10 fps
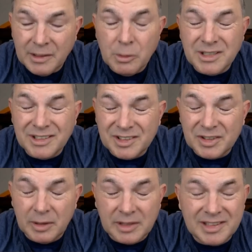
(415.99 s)
which
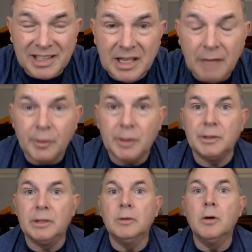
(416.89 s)
is
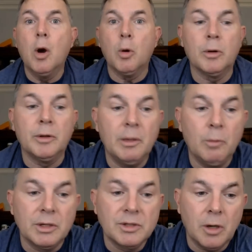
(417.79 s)
significantly lower than
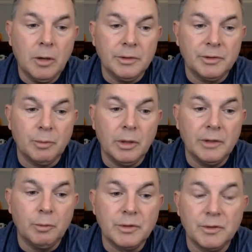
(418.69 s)
what Charlotte's
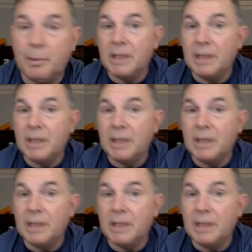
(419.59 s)
was, which is